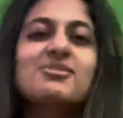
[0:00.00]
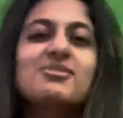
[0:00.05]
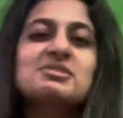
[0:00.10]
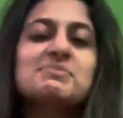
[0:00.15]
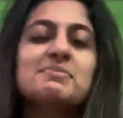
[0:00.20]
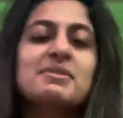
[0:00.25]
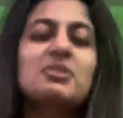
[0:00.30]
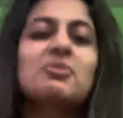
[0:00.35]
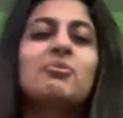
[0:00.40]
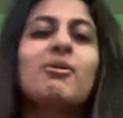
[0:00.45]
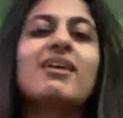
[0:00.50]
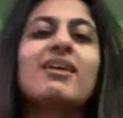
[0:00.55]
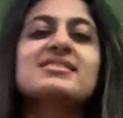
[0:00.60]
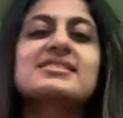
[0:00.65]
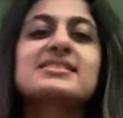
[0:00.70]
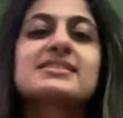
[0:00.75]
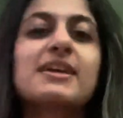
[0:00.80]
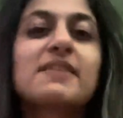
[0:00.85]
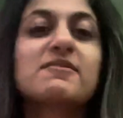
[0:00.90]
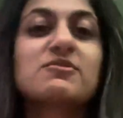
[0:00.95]
It's been a while
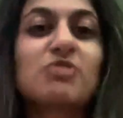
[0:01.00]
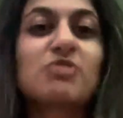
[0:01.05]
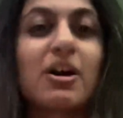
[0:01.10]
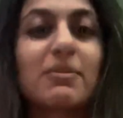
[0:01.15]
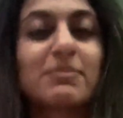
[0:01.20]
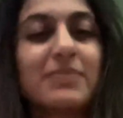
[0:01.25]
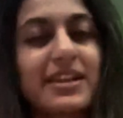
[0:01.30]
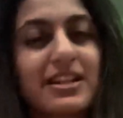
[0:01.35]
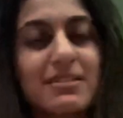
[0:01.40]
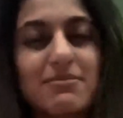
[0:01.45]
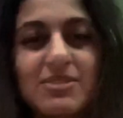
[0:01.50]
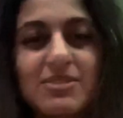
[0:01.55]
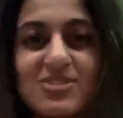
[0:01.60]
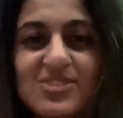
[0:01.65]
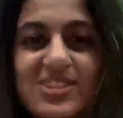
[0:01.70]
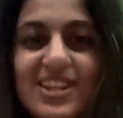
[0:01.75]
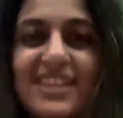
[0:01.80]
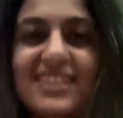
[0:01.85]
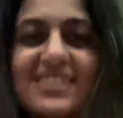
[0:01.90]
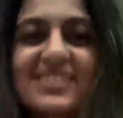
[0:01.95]
since I've dropped any
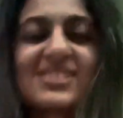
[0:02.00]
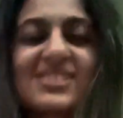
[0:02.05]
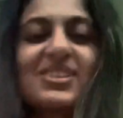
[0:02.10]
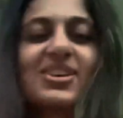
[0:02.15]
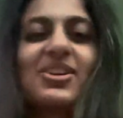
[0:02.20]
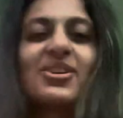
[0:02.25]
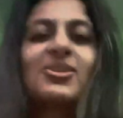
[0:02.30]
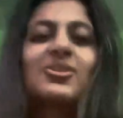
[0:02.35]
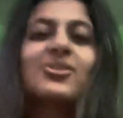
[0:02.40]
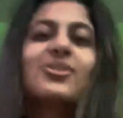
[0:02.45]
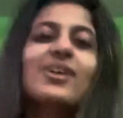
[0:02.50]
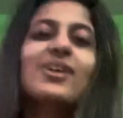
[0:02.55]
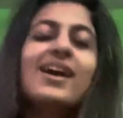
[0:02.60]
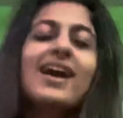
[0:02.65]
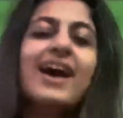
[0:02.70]
music, so